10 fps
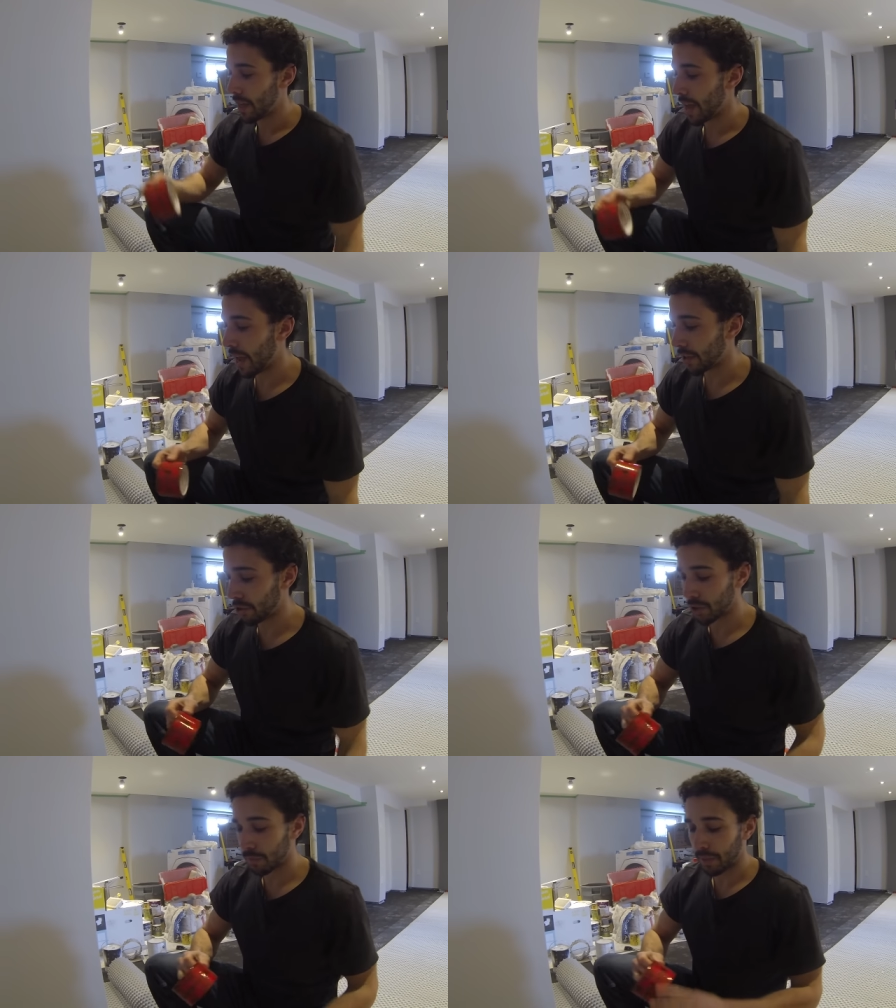And you
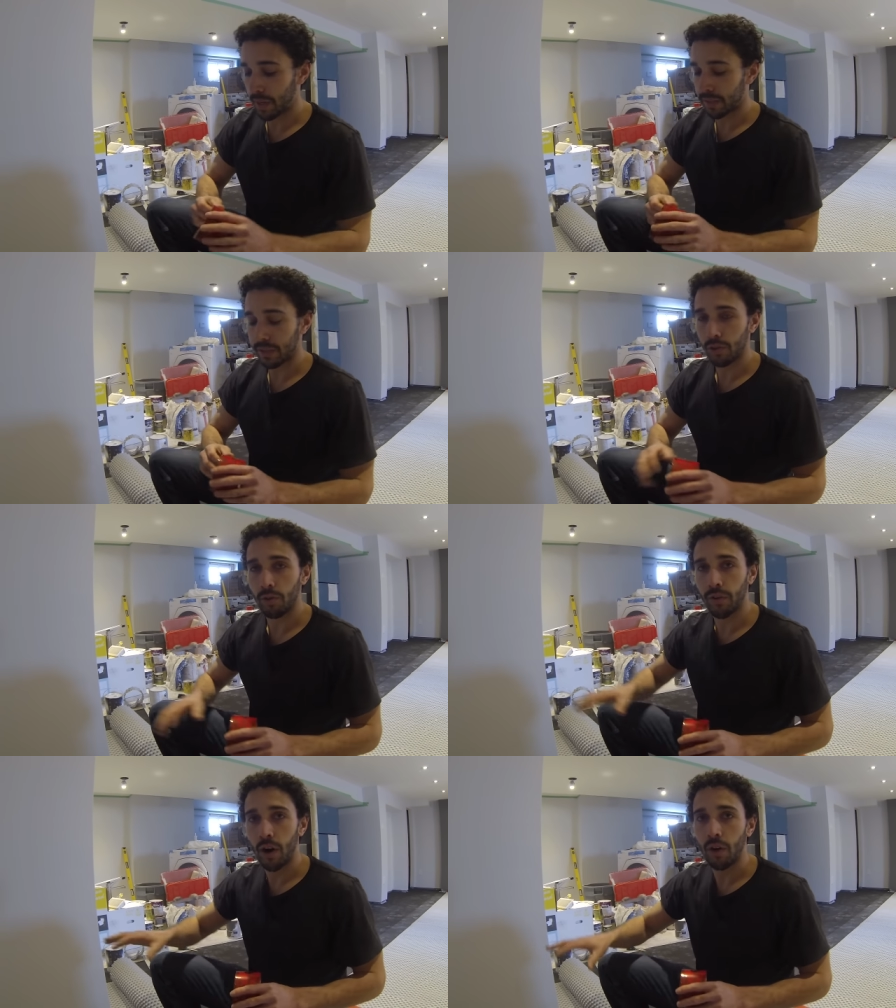just place this
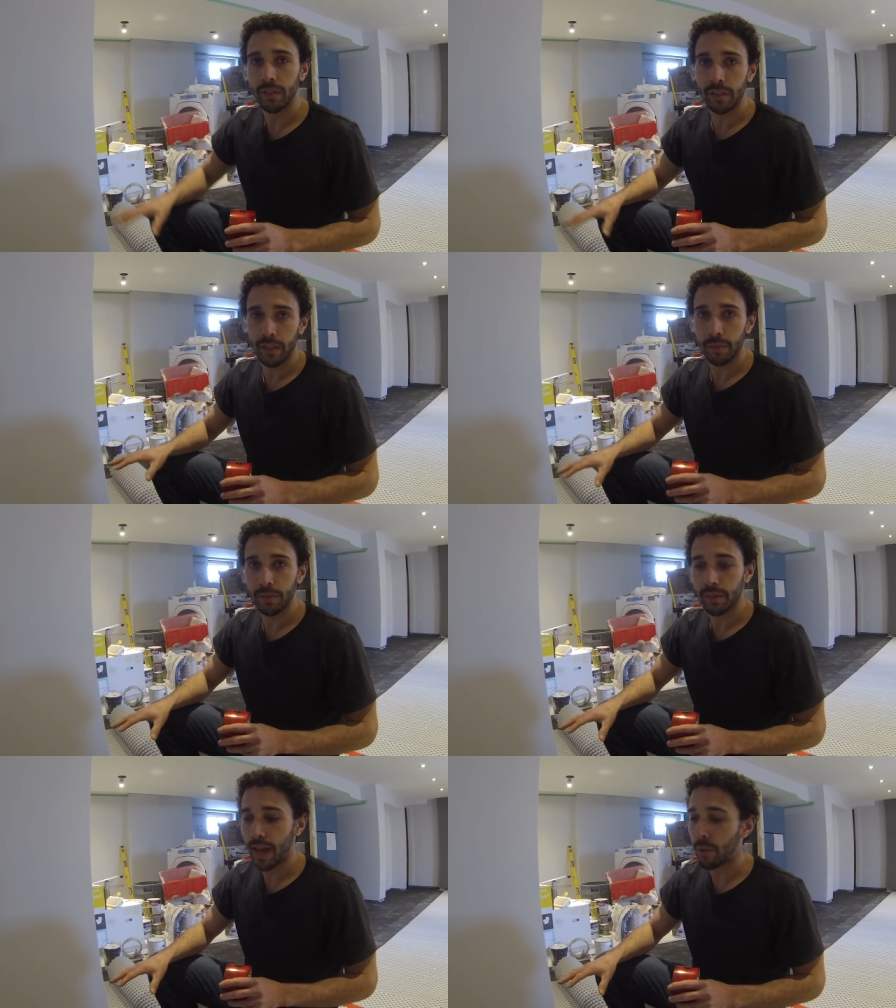over all the
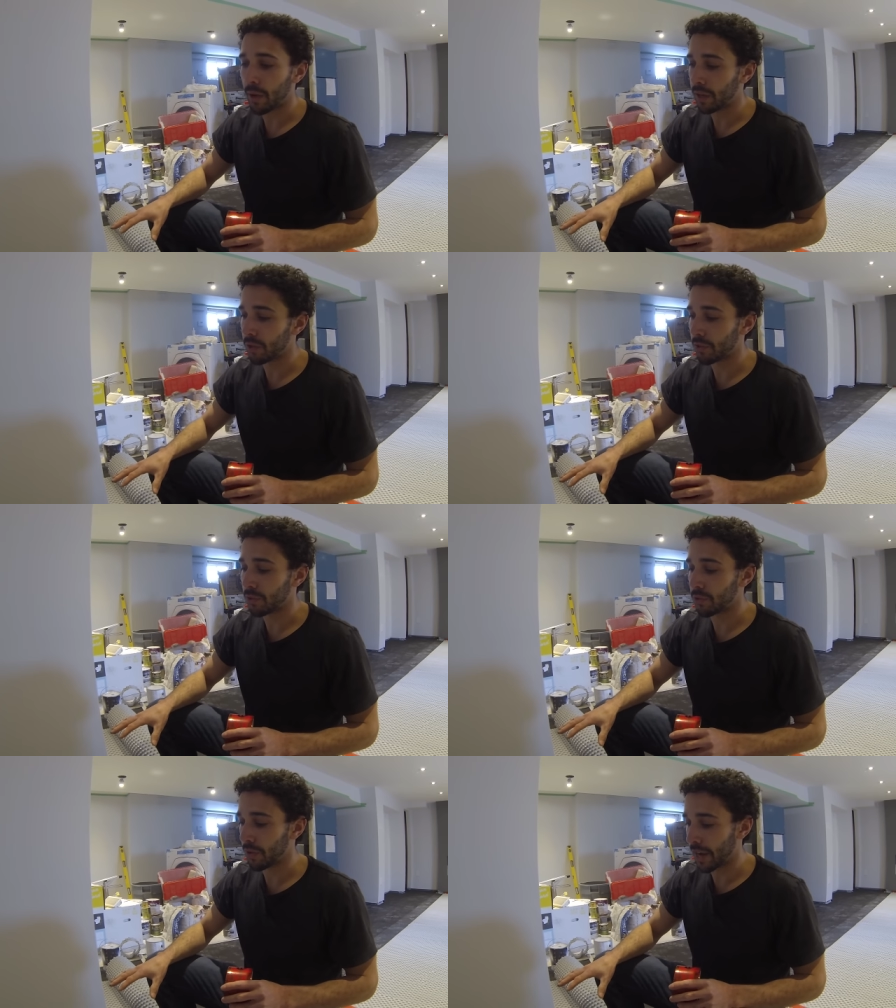seams. That way you could
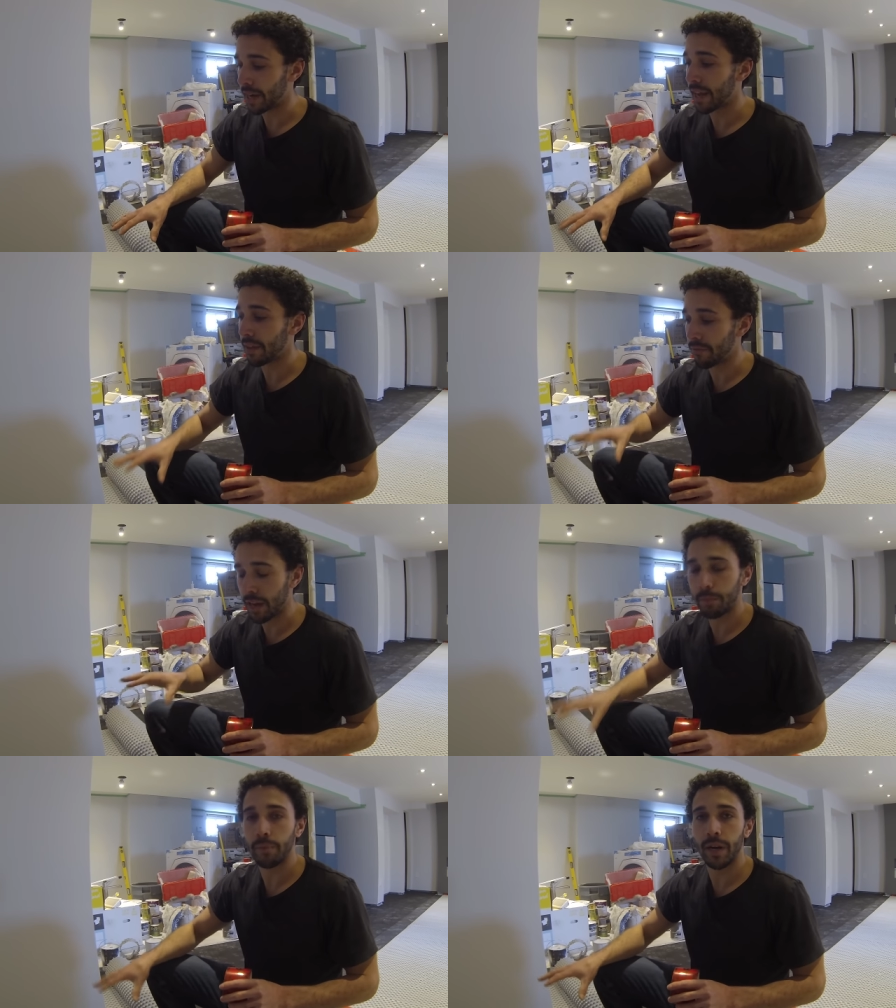create a
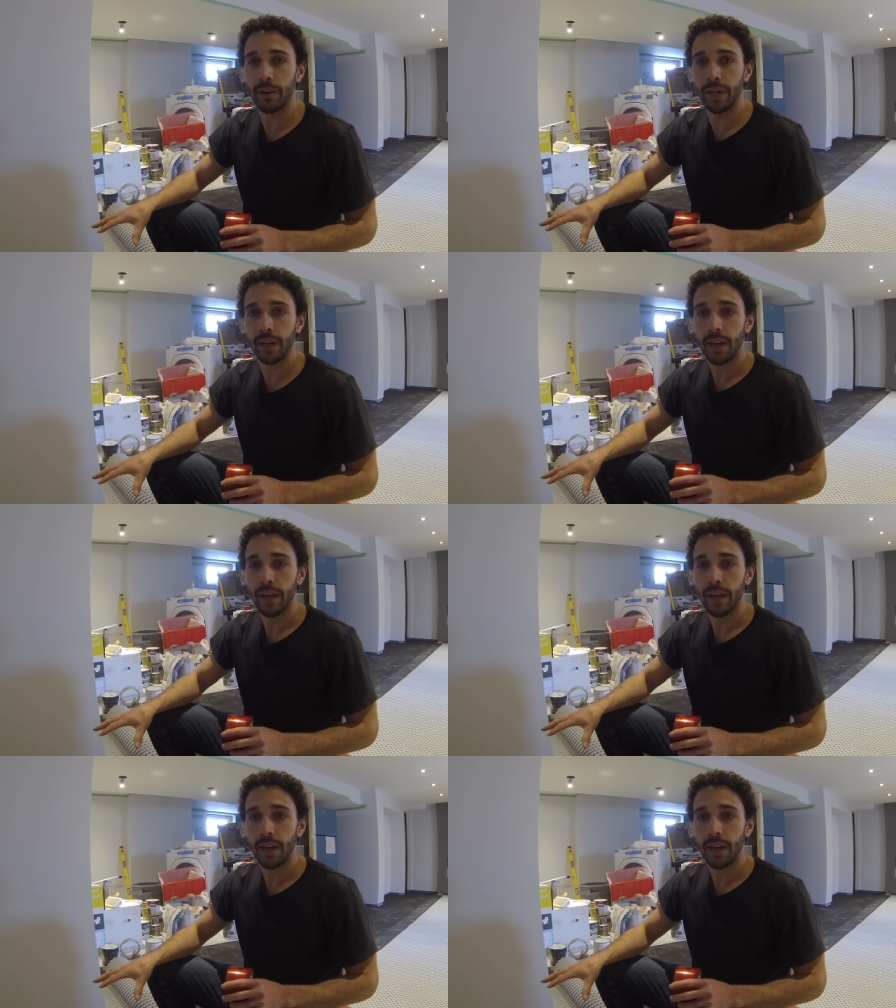vapor barrier.